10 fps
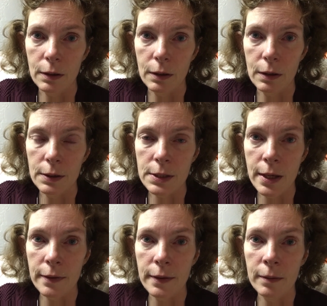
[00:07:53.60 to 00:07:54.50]
is that
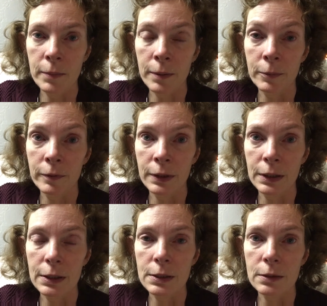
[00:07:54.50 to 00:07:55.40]
their memory
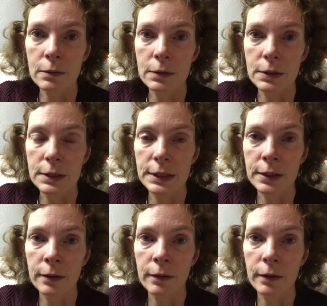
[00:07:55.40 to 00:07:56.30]
is so
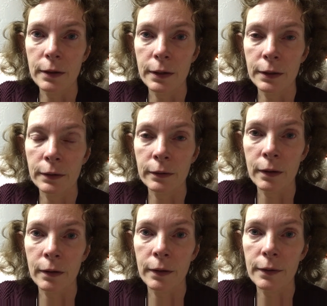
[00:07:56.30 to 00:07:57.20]
dear in your
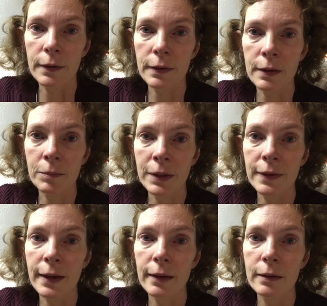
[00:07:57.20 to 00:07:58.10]
heart, that they made
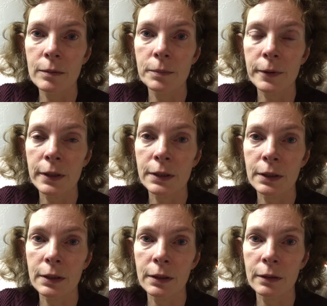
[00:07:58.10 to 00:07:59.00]
that impression
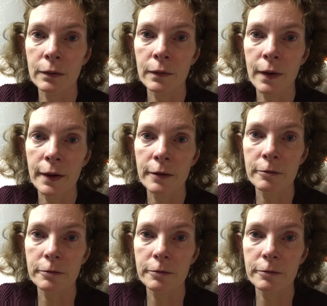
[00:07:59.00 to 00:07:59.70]
in your life,